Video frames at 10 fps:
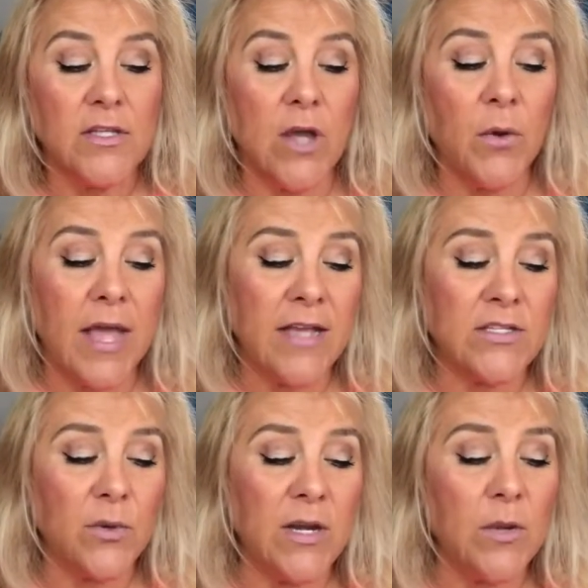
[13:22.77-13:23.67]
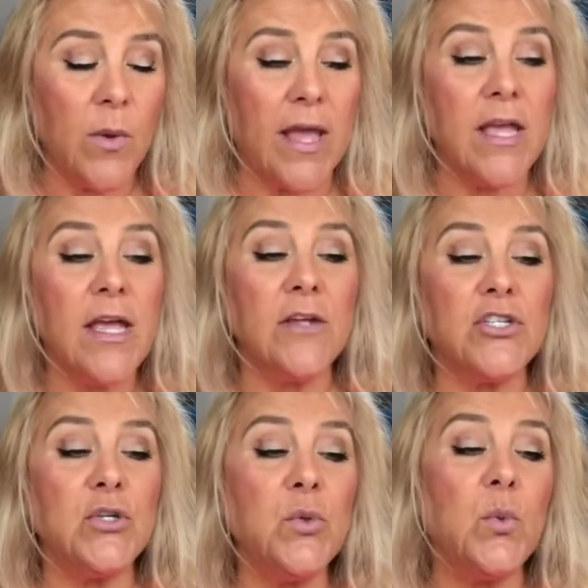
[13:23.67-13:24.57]
Okay, so anyway,
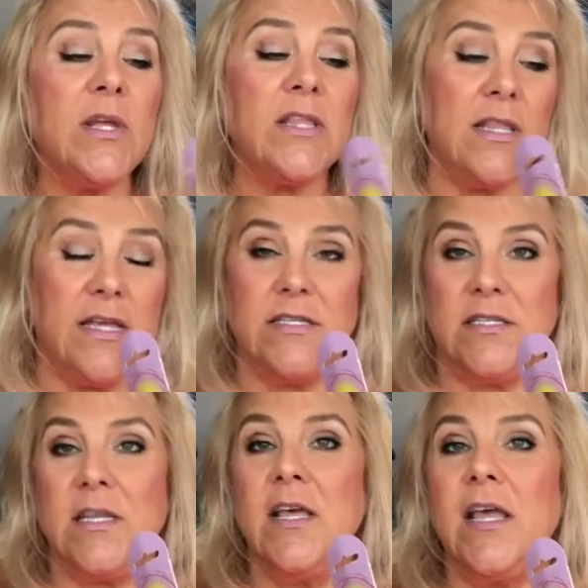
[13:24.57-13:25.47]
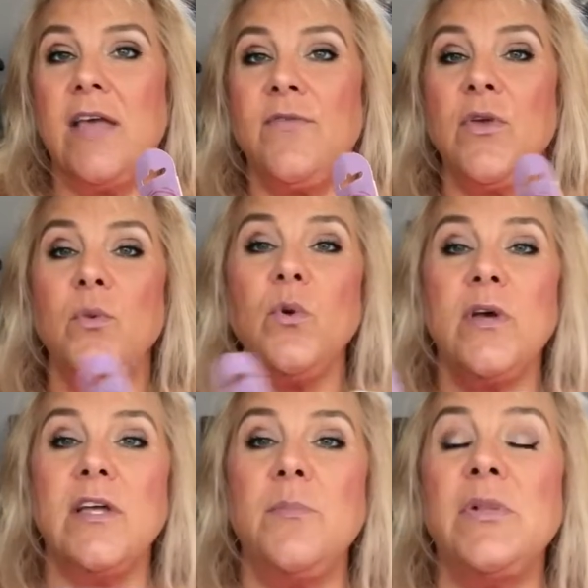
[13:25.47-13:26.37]
to win this, if you
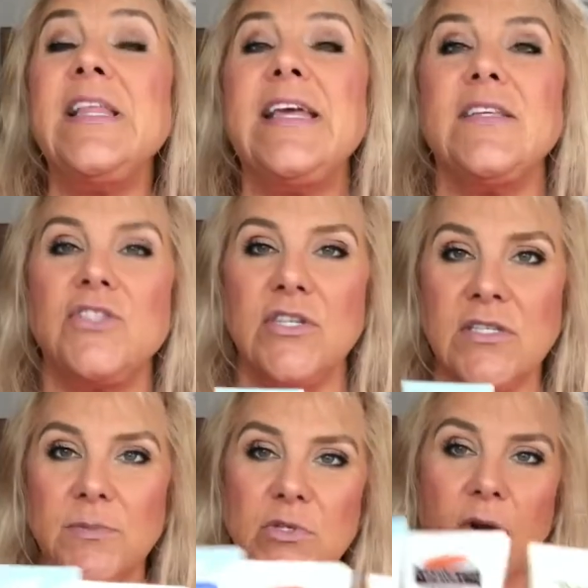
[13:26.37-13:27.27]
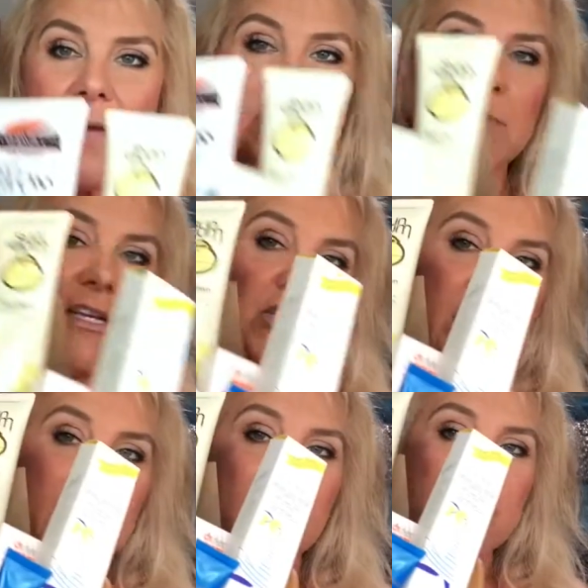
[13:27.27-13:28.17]
would please just subscribe to my
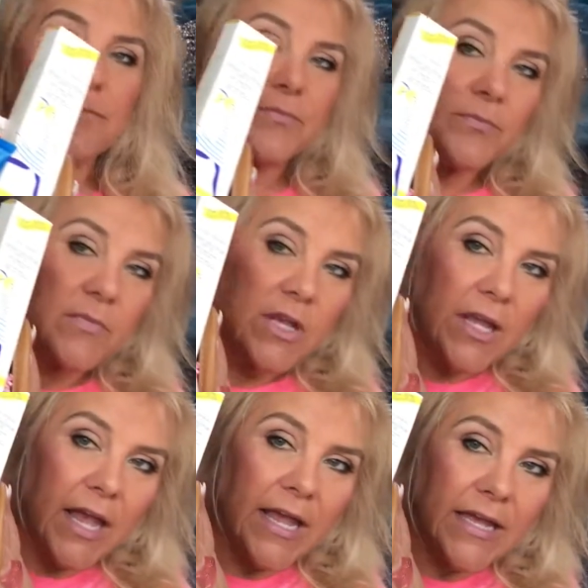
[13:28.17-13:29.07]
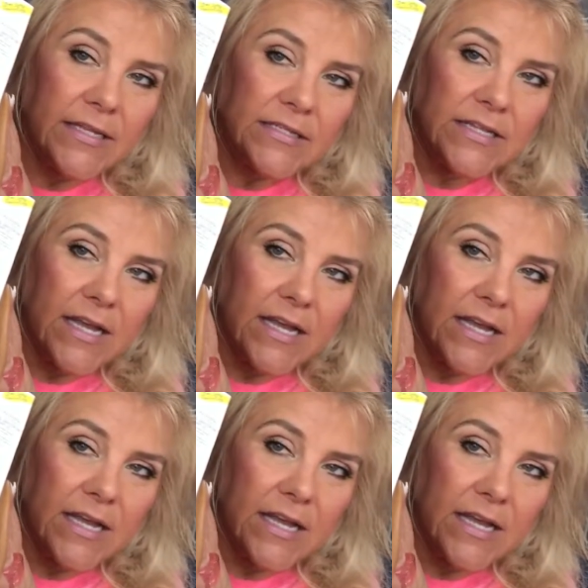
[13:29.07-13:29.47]
channel and